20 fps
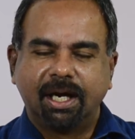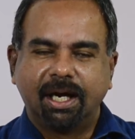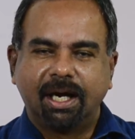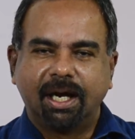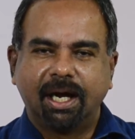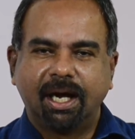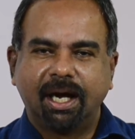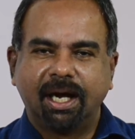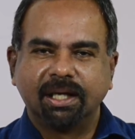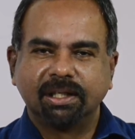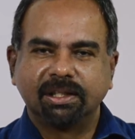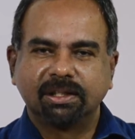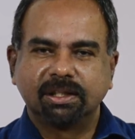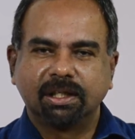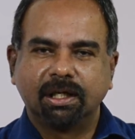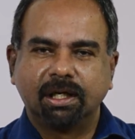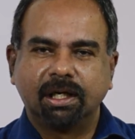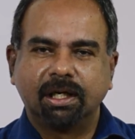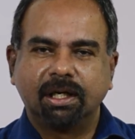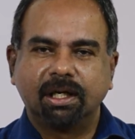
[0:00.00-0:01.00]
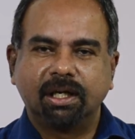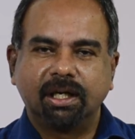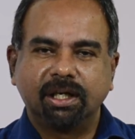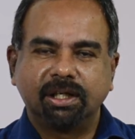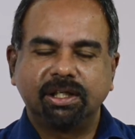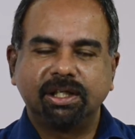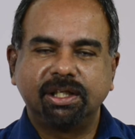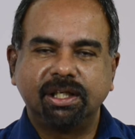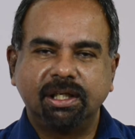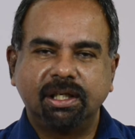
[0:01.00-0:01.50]
and
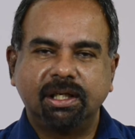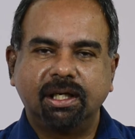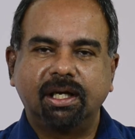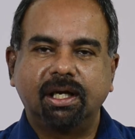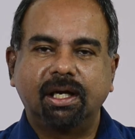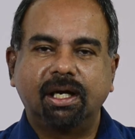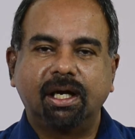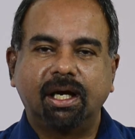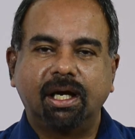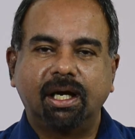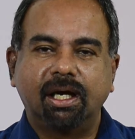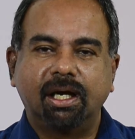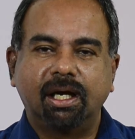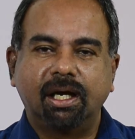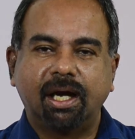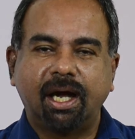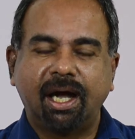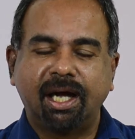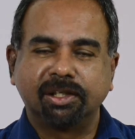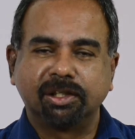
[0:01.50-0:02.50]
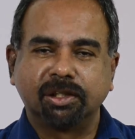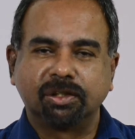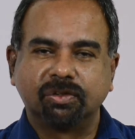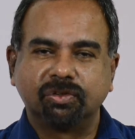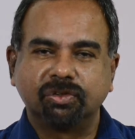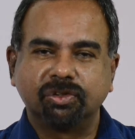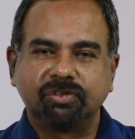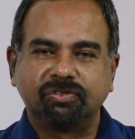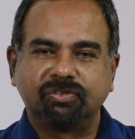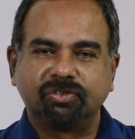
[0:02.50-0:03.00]
he had a
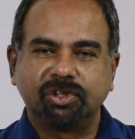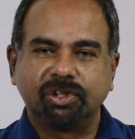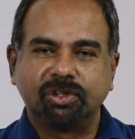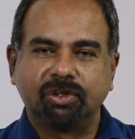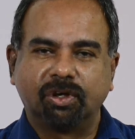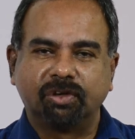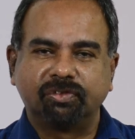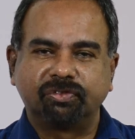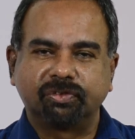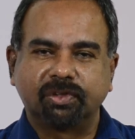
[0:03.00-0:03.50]
good view of